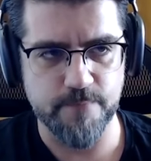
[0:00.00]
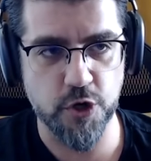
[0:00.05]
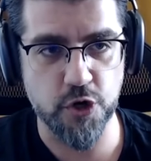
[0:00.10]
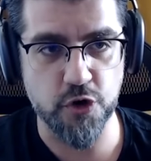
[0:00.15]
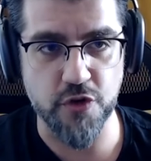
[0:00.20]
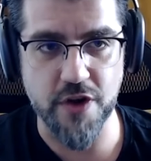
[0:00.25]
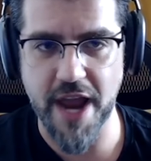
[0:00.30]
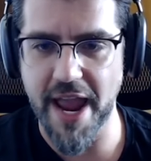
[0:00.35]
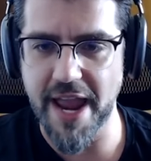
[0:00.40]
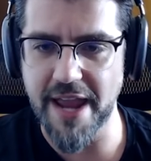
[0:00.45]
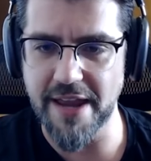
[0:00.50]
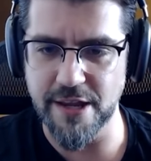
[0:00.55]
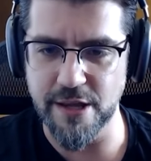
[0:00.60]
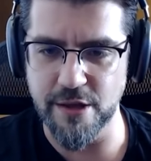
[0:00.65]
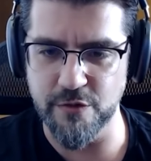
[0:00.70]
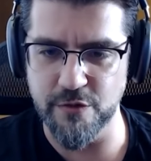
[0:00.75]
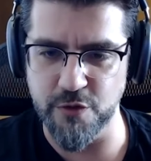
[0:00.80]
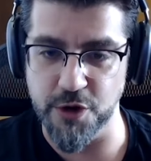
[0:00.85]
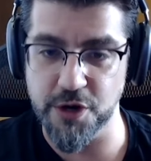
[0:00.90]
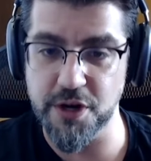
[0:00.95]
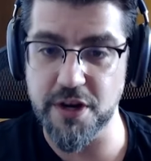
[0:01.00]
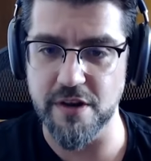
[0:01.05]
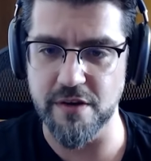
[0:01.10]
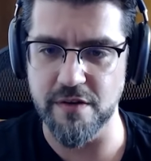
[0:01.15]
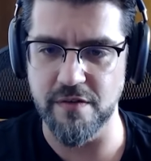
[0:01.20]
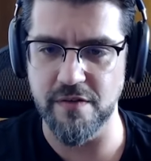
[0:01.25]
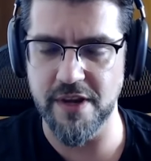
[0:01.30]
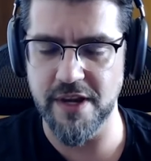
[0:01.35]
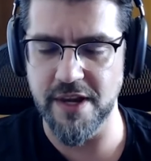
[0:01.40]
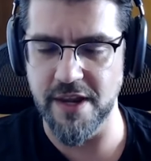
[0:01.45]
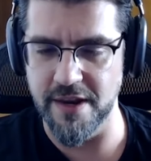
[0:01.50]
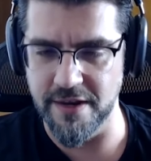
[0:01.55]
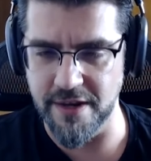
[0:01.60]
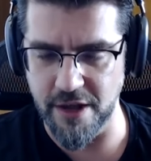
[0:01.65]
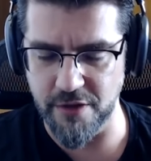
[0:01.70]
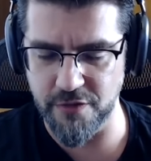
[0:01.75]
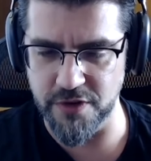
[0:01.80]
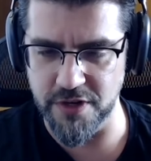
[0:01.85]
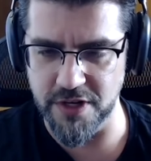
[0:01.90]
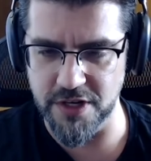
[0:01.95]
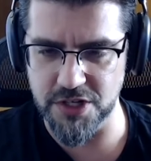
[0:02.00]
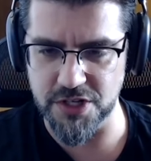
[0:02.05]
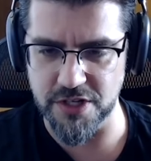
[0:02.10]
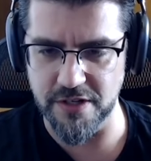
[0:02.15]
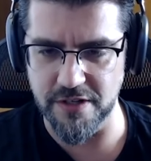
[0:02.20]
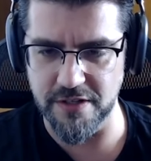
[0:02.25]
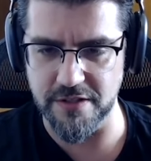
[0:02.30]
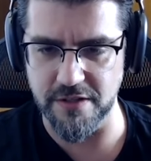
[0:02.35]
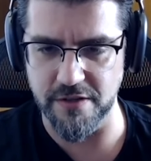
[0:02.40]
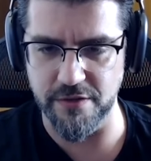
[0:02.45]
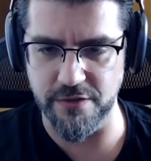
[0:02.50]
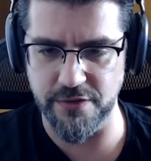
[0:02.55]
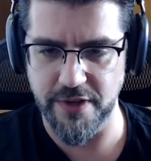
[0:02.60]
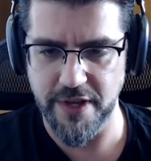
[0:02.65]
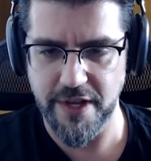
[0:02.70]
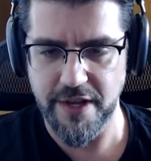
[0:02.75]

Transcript: creative or convenient definitions of